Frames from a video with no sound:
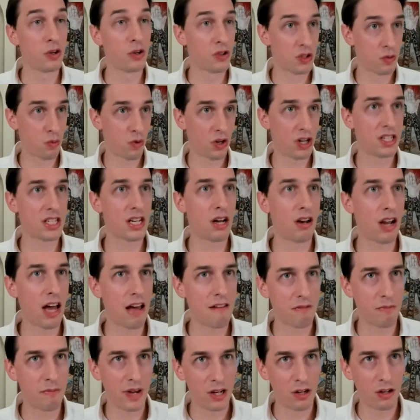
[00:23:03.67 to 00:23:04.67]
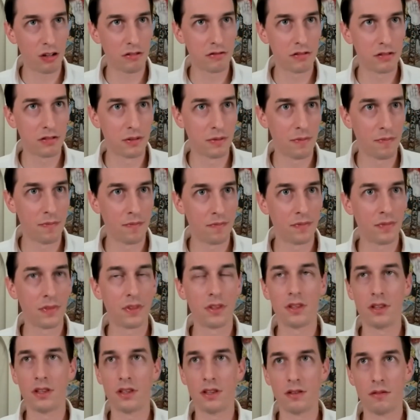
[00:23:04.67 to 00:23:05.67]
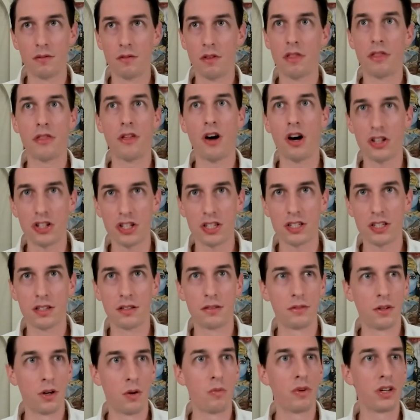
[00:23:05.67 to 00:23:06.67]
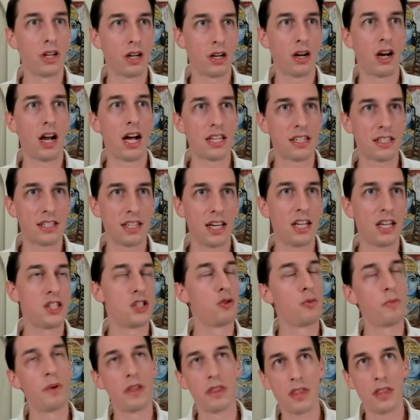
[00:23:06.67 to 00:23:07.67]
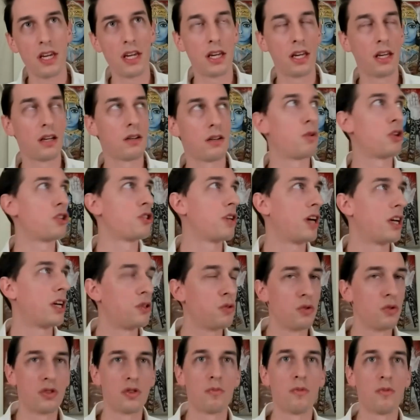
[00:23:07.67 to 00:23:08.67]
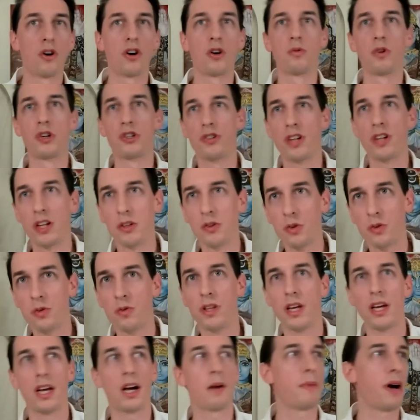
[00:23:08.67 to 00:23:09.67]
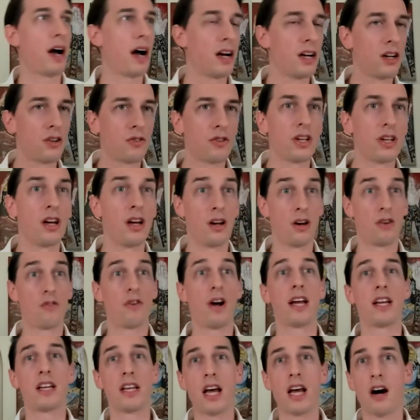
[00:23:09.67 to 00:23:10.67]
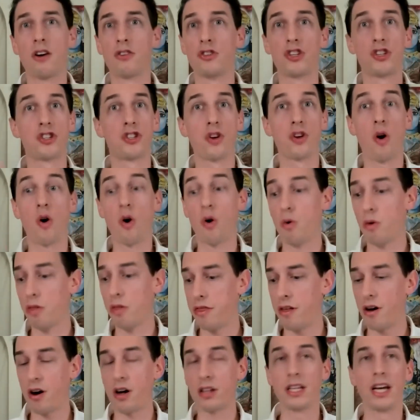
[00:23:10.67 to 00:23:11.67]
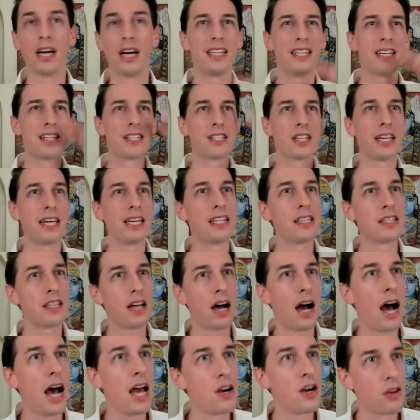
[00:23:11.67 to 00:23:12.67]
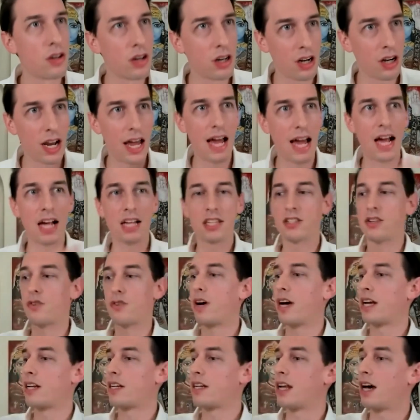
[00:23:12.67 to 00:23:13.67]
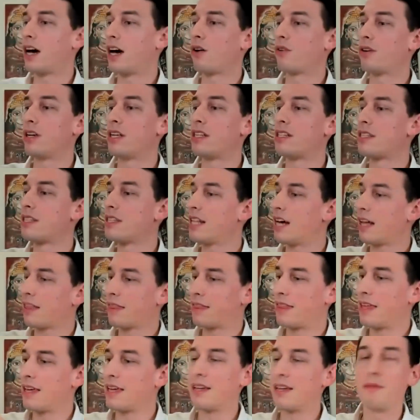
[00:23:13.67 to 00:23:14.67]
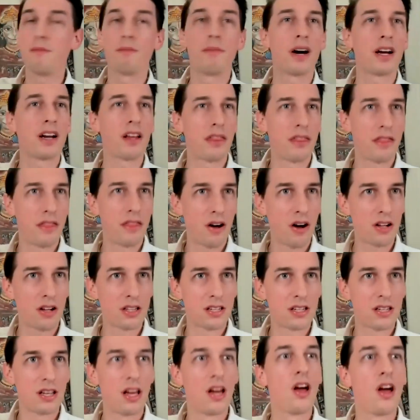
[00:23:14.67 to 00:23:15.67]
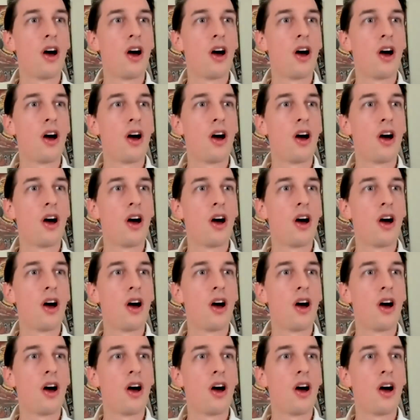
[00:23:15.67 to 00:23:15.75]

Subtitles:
Because what is our life made of? Thoughts. When a class ends, you'll be thinking, what should I do tomorrow? What should I do today? I'm hungry right now. This is a whole thought. This entire class right now is nothing but a thought.